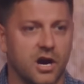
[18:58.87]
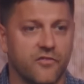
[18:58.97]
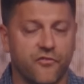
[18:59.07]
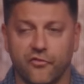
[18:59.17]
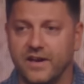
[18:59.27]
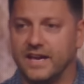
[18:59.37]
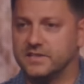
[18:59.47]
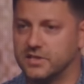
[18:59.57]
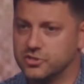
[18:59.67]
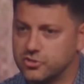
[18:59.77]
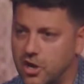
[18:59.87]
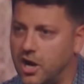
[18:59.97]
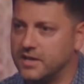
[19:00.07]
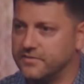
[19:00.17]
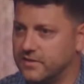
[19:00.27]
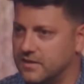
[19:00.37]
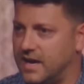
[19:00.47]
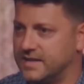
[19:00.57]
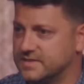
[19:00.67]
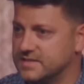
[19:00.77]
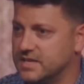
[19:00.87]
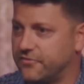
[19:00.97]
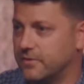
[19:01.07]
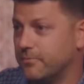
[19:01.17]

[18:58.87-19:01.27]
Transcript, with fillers: are free to draw the lines in different